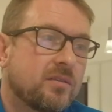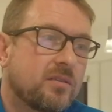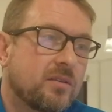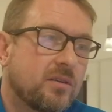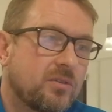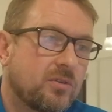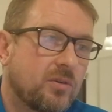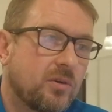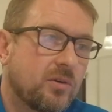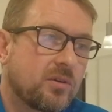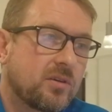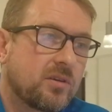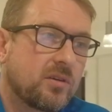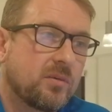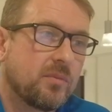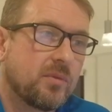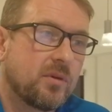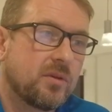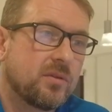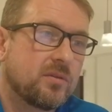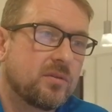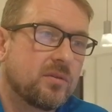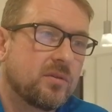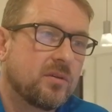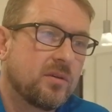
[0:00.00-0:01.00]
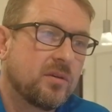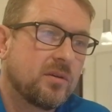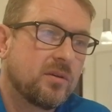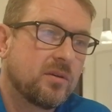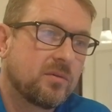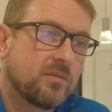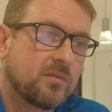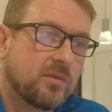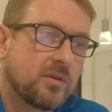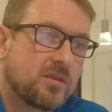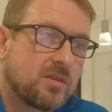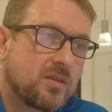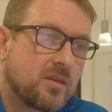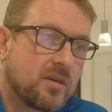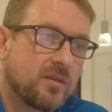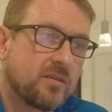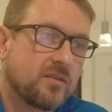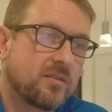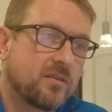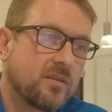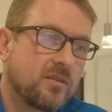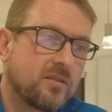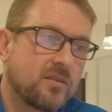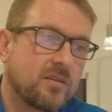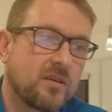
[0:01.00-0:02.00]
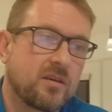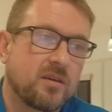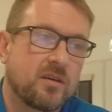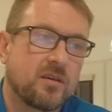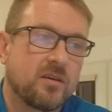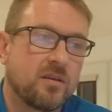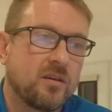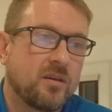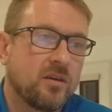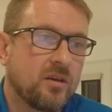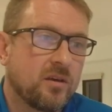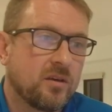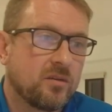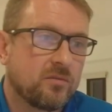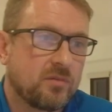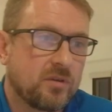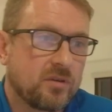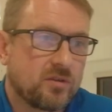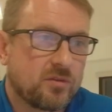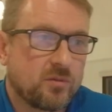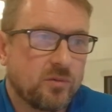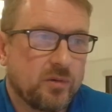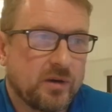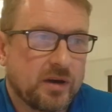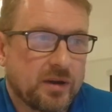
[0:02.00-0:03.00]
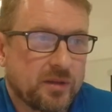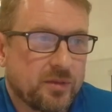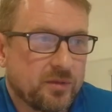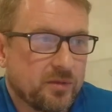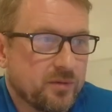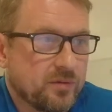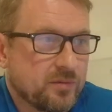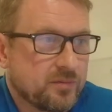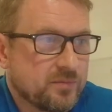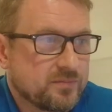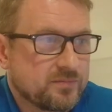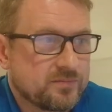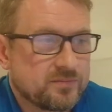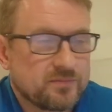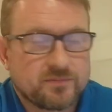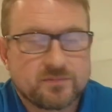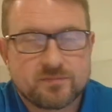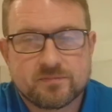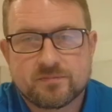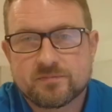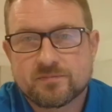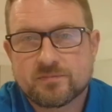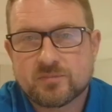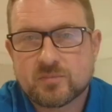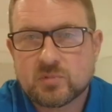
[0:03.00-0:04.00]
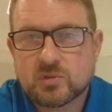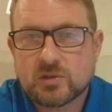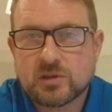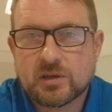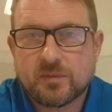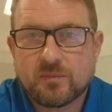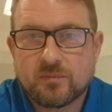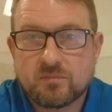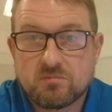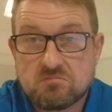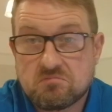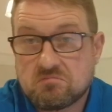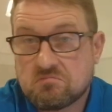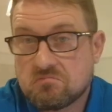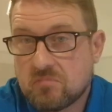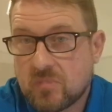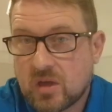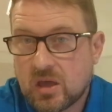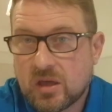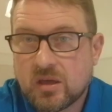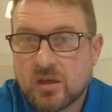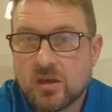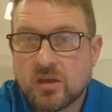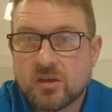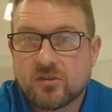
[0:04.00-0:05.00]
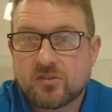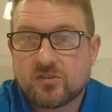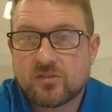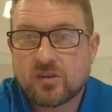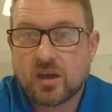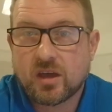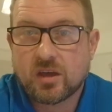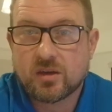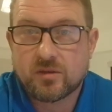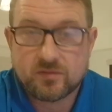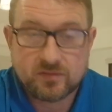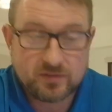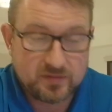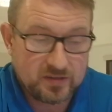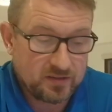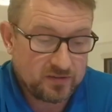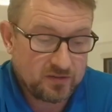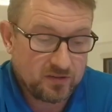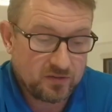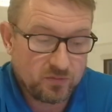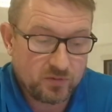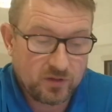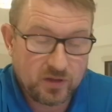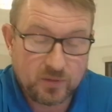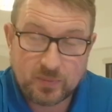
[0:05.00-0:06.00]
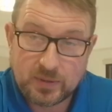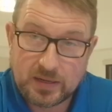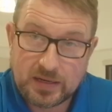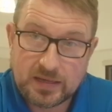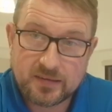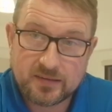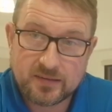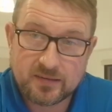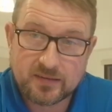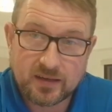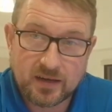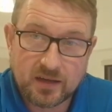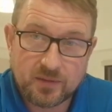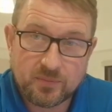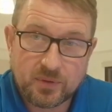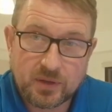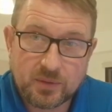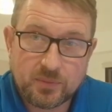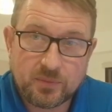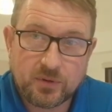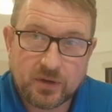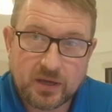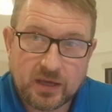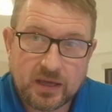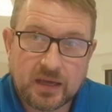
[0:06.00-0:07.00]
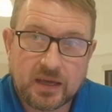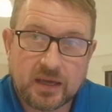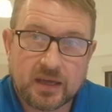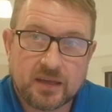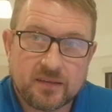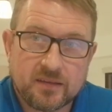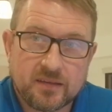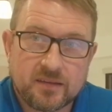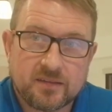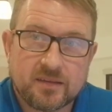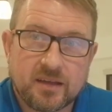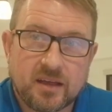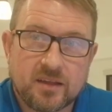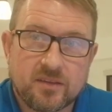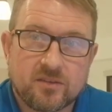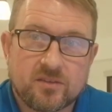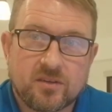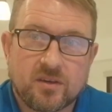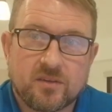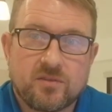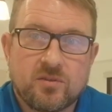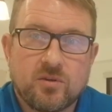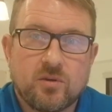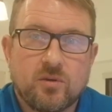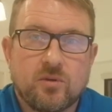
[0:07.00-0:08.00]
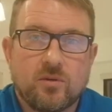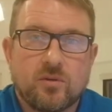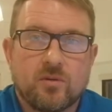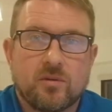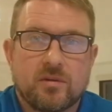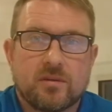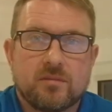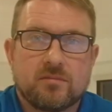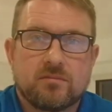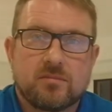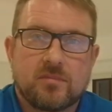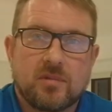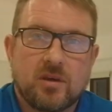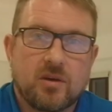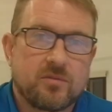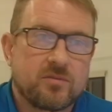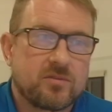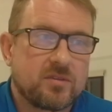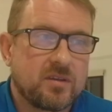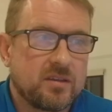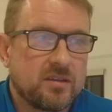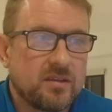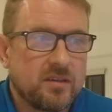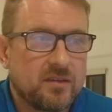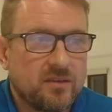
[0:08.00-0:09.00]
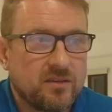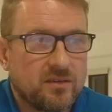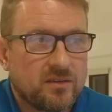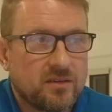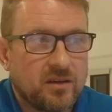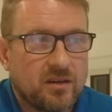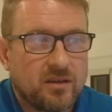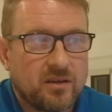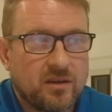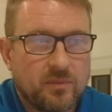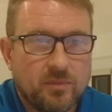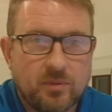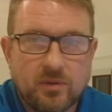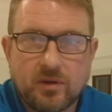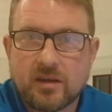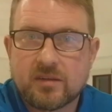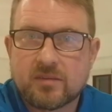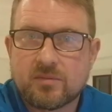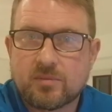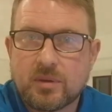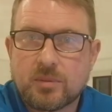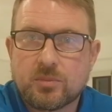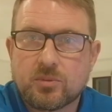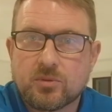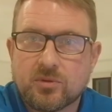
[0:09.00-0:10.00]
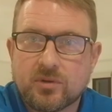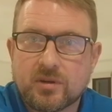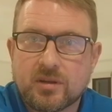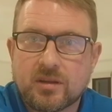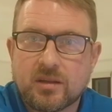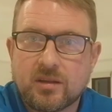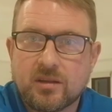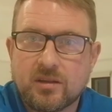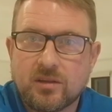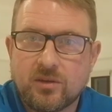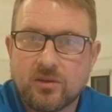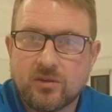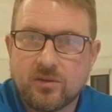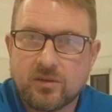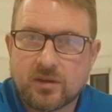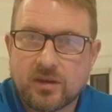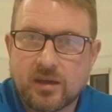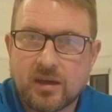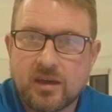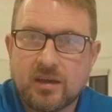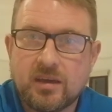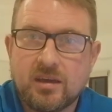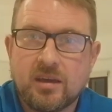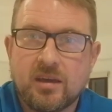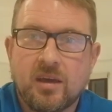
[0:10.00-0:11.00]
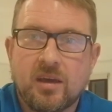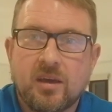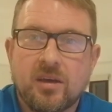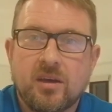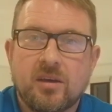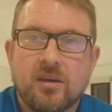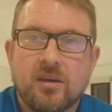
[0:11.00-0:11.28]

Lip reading: the document, which is the resguardo. Right? So this is what the police are telling people here, this end. So if you're, obviously this is going to apply to people already in the UK,